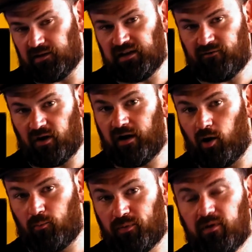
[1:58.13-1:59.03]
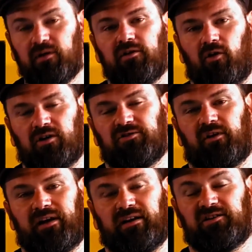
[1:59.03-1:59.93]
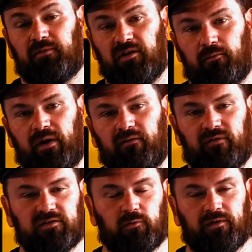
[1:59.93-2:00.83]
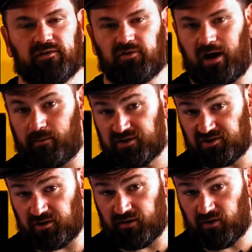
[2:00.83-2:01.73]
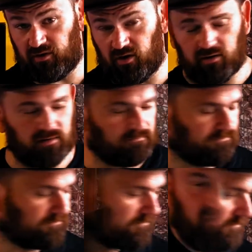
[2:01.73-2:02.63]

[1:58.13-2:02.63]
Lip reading: liver help, you're also gonna get some other benefits with it. So how much do you give your dog? For a